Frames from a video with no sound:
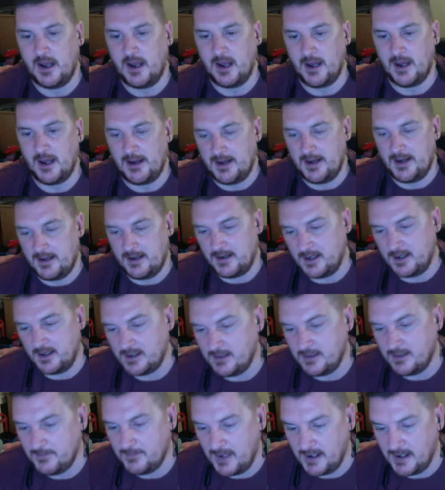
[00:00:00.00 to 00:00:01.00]
And then they
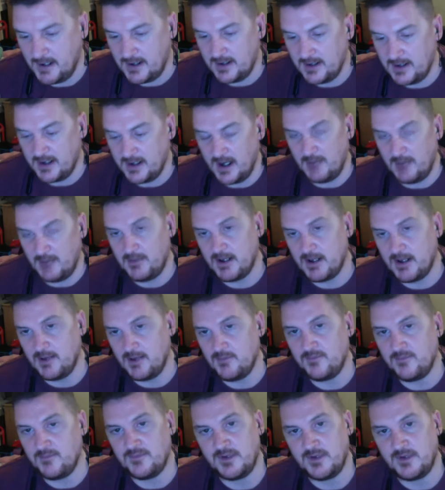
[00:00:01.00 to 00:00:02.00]
get back in the game
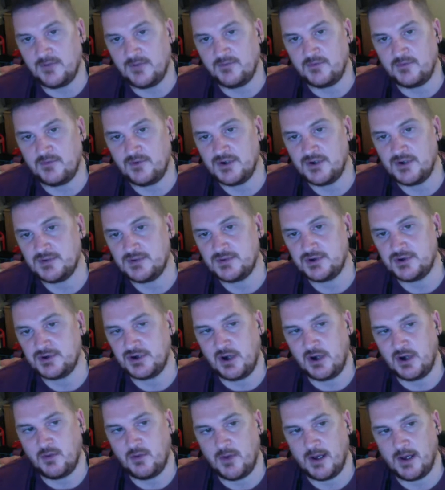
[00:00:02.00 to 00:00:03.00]
again with another Griezmann
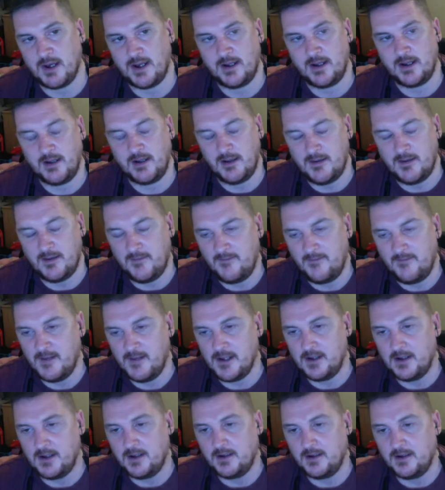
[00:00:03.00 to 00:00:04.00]
shot where
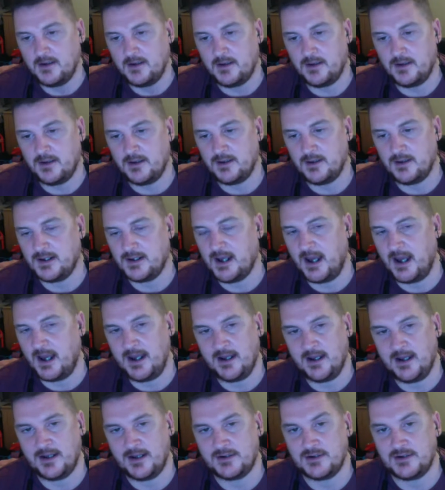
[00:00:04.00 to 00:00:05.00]

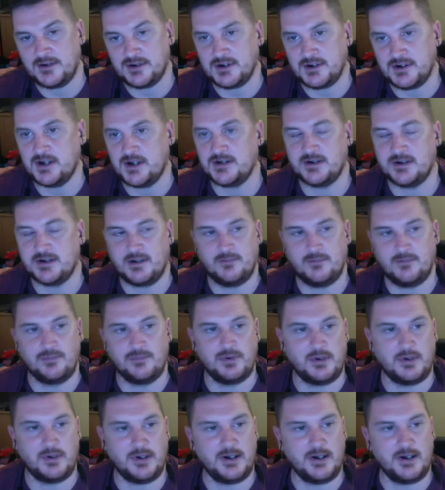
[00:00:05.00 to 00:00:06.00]
Keita just gets
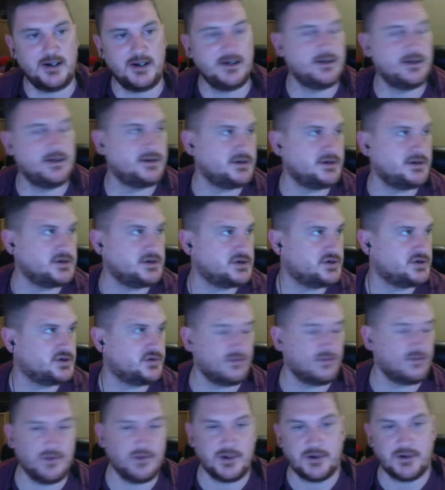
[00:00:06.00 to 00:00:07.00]
completely
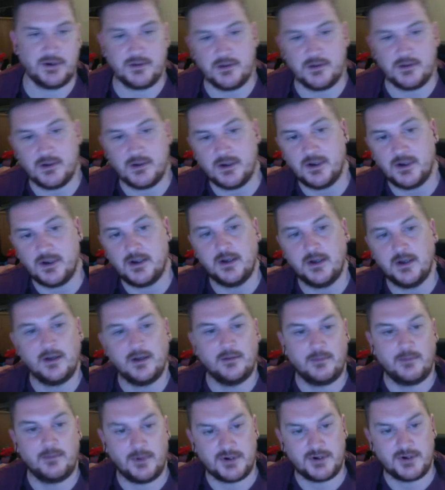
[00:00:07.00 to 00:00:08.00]
destroyed
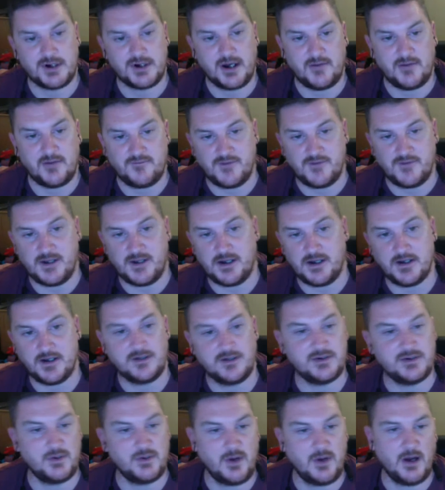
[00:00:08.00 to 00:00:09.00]
by João
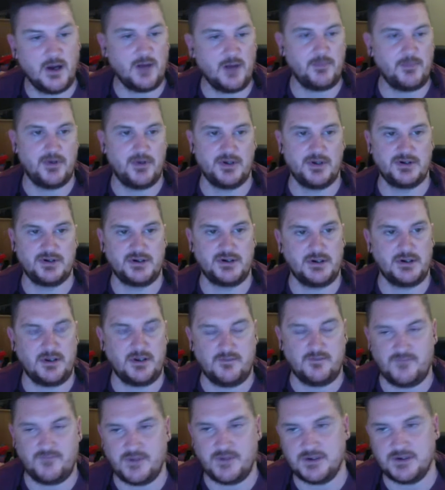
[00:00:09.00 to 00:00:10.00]
Felix, who I personally
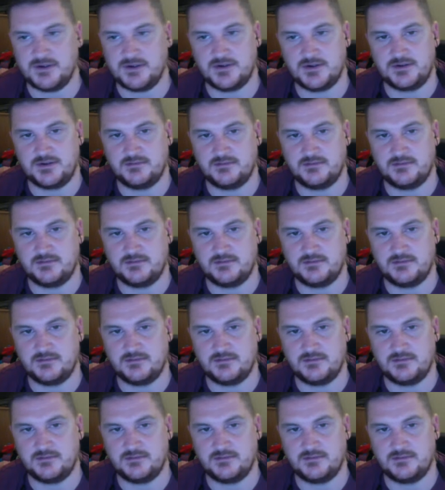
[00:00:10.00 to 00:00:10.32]
don't think's